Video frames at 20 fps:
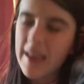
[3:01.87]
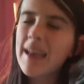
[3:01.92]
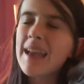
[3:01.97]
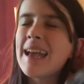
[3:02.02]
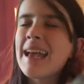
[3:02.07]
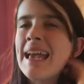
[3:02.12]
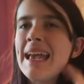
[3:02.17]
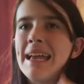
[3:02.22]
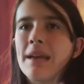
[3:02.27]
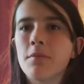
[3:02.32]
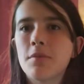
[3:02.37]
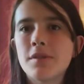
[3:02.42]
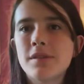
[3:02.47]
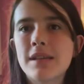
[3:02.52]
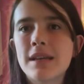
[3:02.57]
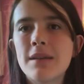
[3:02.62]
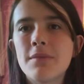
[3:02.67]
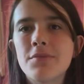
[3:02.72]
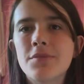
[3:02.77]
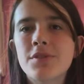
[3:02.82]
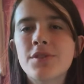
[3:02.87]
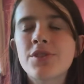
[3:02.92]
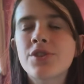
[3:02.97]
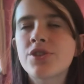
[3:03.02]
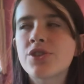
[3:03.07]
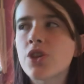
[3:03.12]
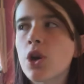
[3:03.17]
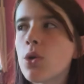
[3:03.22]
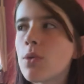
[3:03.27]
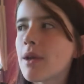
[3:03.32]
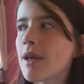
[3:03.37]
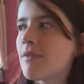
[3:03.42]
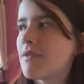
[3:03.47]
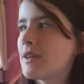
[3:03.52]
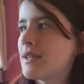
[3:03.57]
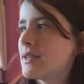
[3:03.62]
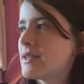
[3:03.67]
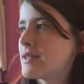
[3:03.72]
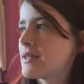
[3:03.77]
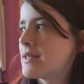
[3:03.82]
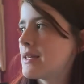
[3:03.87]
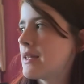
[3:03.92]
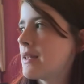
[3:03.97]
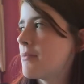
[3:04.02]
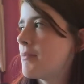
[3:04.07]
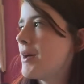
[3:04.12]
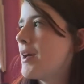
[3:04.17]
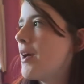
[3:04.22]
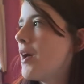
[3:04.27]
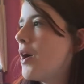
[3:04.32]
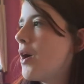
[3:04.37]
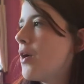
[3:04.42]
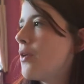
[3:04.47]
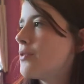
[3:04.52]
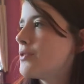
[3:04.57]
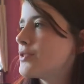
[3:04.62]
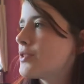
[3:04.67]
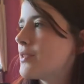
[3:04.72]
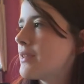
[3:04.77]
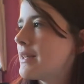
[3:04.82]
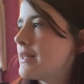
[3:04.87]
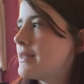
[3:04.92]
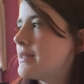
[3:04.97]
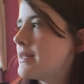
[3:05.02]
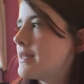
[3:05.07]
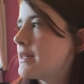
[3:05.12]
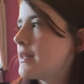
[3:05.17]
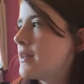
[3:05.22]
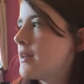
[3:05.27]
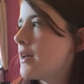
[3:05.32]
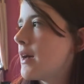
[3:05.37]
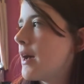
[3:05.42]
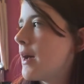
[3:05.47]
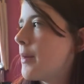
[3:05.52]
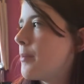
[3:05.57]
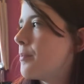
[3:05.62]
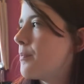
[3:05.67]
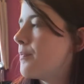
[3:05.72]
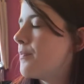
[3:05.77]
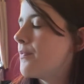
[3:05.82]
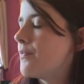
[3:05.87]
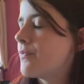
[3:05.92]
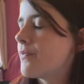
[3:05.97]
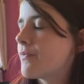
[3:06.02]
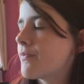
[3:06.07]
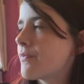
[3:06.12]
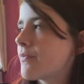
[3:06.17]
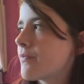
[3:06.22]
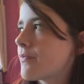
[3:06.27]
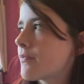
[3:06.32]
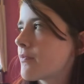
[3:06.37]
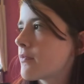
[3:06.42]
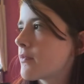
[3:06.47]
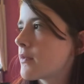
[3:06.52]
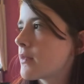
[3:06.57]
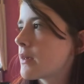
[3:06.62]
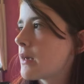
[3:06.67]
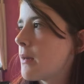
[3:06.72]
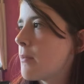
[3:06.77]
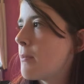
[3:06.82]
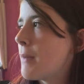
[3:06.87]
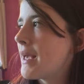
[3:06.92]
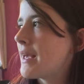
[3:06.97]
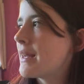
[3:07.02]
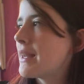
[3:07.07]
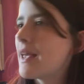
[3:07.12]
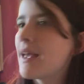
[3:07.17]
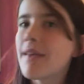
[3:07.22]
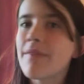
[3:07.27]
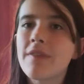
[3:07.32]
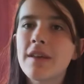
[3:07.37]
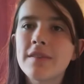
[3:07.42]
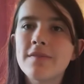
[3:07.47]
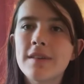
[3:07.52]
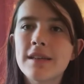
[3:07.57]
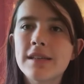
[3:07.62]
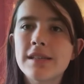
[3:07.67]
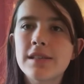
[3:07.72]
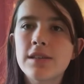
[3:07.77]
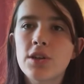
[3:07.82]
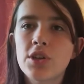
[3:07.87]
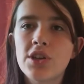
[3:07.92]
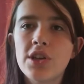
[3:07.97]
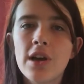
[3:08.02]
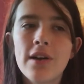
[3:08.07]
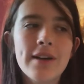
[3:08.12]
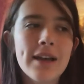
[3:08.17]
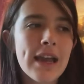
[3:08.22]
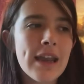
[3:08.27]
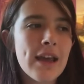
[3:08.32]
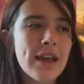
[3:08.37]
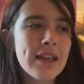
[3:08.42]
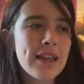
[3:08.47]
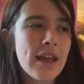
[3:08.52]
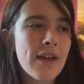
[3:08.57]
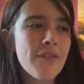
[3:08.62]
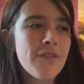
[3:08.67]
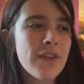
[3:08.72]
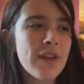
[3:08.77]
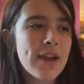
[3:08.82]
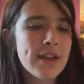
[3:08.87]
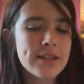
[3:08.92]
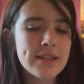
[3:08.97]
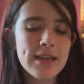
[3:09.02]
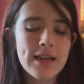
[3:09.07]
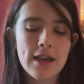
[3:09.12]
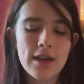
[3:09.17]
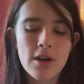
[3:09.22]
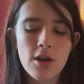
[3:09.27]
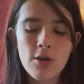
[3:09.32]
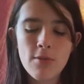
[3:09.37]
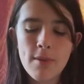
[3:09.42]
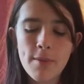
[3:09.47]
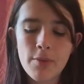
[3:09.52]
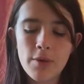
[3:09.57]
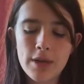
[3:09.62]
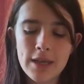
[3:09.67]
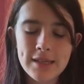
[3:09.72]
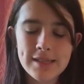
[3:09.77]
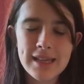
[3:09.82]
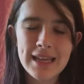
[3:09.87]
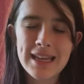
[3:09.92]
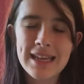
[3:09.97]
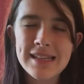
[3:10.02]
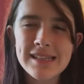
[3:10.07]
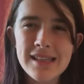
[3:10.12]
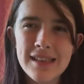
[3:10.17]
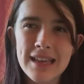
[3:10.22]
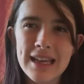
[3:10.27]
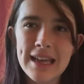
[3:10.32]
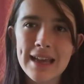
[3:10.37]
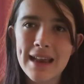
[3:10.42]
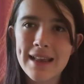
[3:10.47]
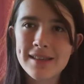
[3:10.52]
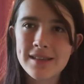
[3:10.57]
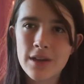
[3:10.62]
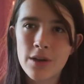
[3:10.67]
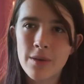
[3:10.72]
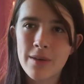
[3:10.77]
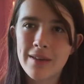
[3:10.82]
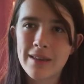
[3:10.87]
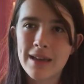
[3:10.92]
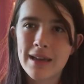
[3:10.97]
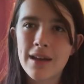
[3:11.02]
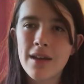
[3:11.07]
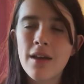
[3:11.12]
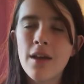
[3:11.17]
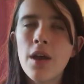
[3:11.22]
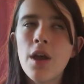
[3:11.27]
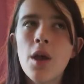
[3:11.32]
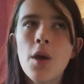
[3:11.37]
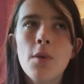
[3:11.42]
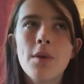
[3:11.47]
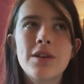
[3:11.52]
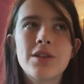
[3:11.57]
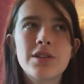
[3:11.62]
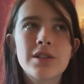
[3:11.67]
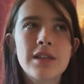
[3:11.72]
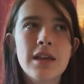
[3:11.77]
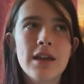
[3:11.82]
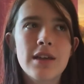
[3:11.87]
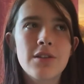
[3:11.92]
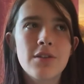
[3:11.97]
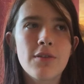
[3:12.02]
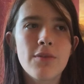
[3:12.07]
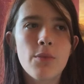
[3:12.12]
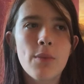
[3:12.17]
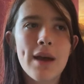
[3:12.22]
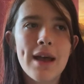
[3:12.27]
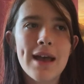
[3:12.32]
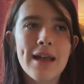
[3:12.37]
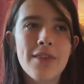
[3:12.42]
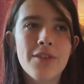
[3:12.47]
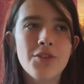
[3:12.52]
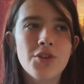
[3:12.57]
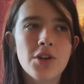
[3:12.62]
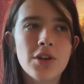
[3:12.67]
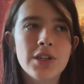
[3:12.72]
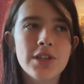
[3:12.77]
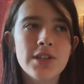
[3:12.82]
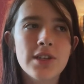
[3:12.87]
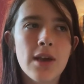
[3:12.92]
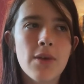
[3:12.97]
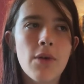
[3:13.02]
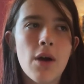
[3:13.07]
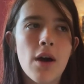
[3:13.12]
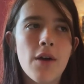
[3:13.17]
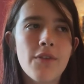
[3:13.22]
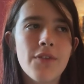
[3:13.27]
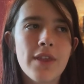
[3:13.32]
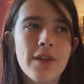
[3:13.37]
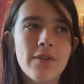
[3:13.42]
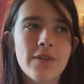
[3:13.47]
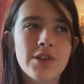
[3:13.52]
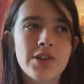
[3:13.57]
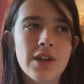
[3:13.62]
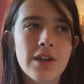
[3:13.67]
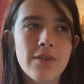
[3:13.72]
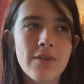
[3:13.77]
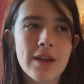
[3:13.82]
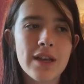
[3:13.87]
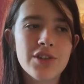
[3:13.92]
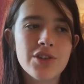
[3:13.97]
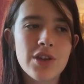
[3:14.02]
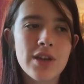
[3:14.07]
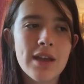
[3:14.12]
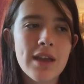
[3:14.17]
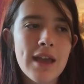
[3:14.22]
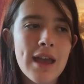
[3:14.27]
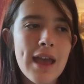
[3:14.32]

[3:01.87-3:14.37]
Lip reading: it was so lovely to see them. Also, they didn't make their faces look younger, and I love the idea. I can't remember what it is a thing in classic Who, I think, which is the idea of where the Doctors go after their regeneration,